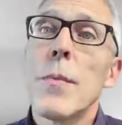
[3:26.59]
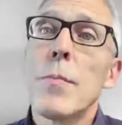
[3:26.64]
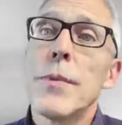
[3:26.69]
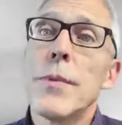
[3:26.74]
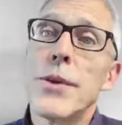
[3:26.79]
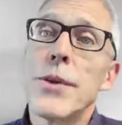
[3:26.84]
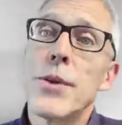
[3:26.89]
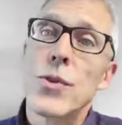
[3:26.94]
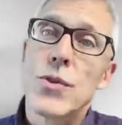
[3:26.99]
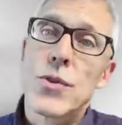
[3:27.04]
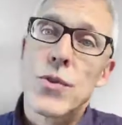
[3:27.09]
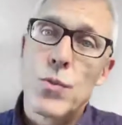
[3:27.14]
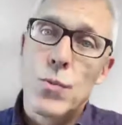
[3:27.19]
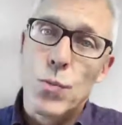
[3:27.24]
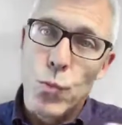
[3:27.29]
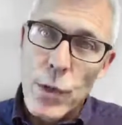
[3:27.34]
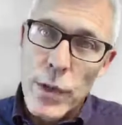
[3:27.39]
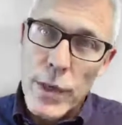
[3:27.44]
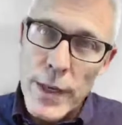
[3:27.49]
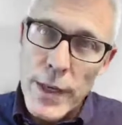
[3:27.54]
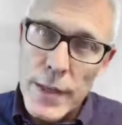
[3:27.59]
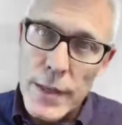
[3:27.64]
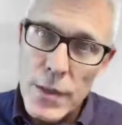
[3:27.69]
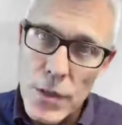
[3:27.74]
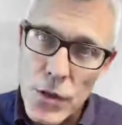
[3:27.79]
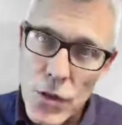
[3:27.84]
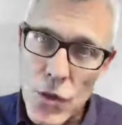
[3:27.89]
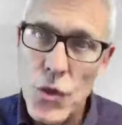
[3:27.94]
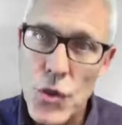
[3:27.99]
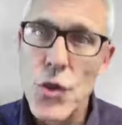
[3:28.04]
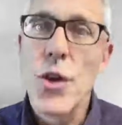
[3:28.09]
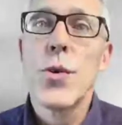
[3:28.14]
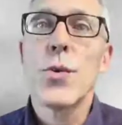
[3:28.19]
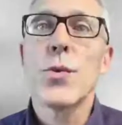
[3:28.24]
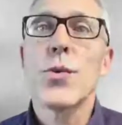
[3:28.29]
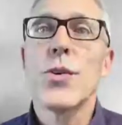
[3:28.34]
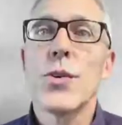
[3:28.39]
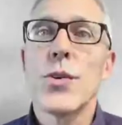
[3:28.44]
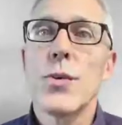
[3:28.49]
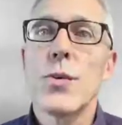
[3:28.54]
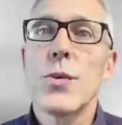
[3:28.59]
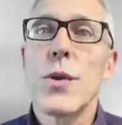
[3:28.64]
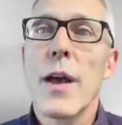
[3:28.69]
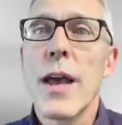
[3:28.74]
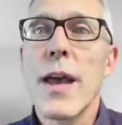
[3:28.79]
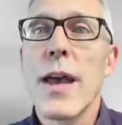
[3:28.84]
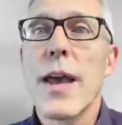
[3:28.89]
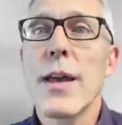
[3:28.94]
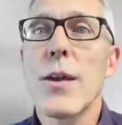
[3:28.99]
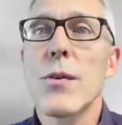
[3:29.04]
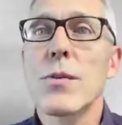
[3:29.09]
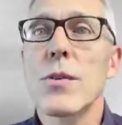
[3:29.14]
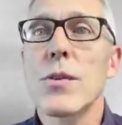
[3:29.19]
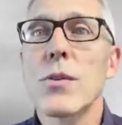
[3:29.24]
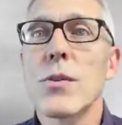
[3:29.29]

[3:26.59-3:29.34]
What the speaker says: because we show you how